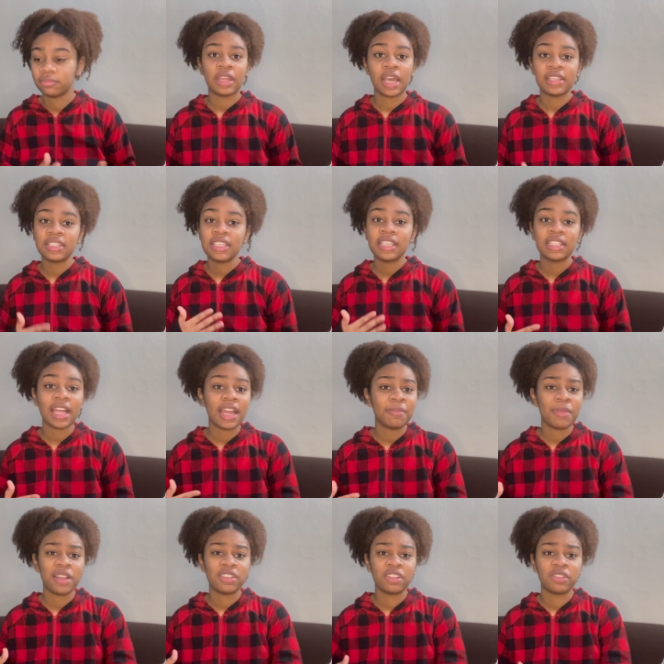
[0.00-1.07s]
I see a lot in
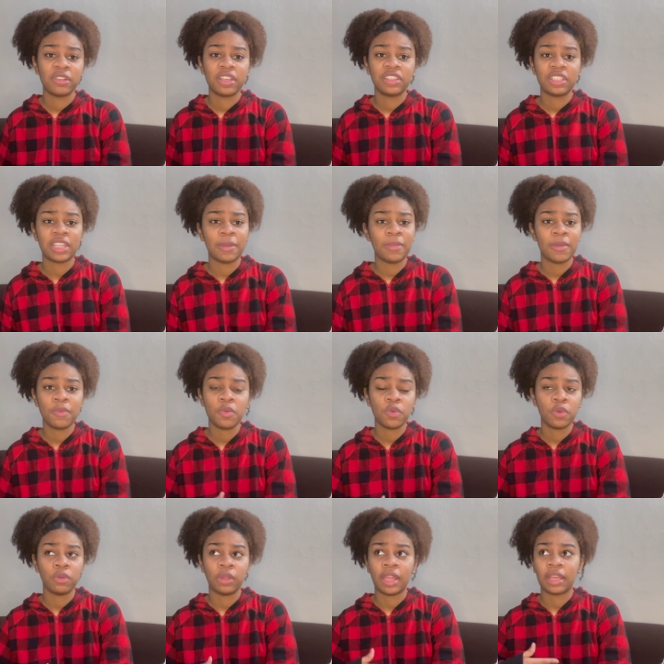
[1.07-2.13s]
my generation that people
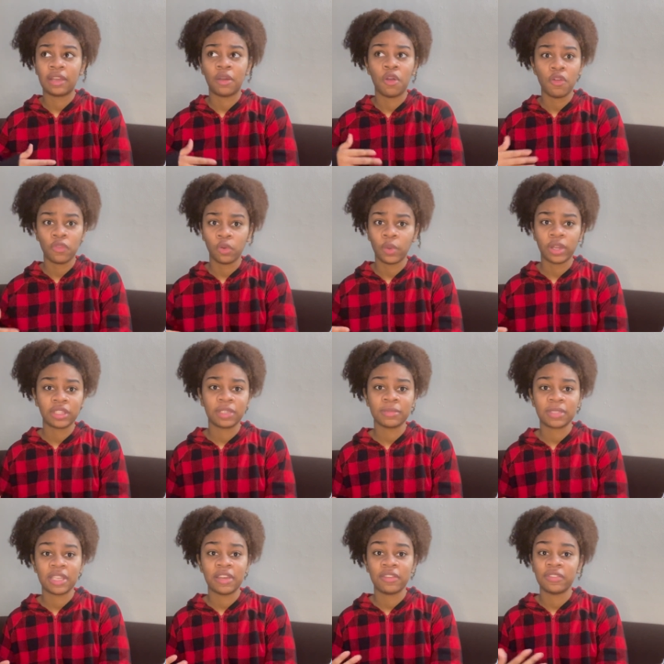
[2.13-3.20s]
will like overwork
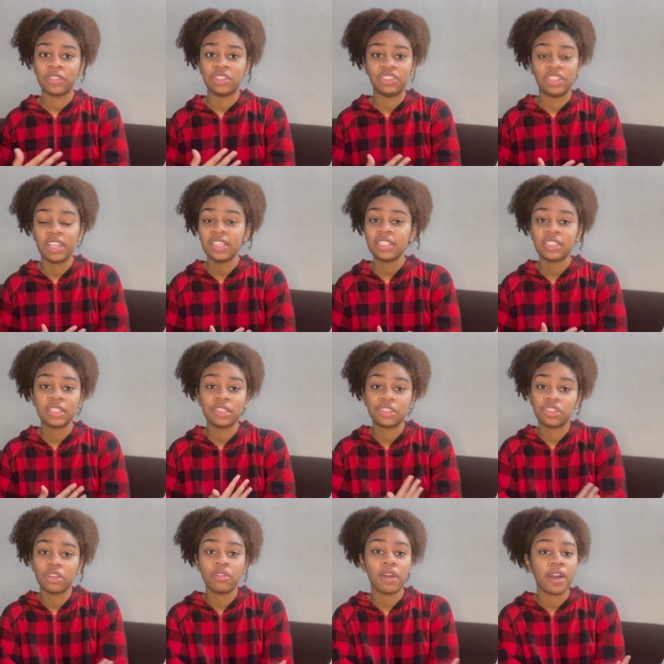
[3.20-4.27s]
themselves just to
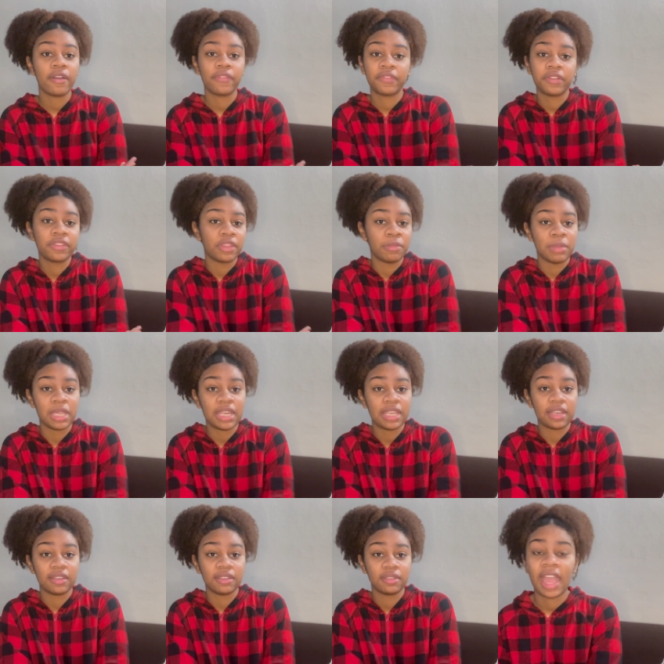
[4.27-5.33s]
show off for the
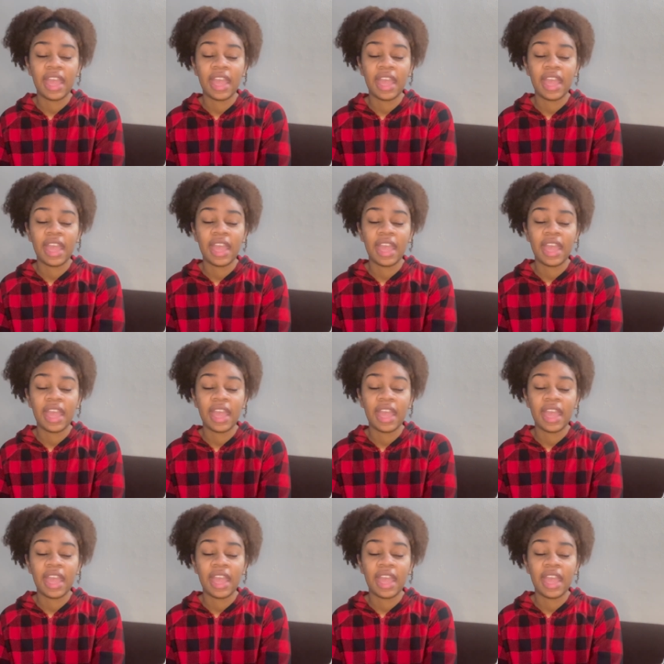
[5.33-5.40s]
media.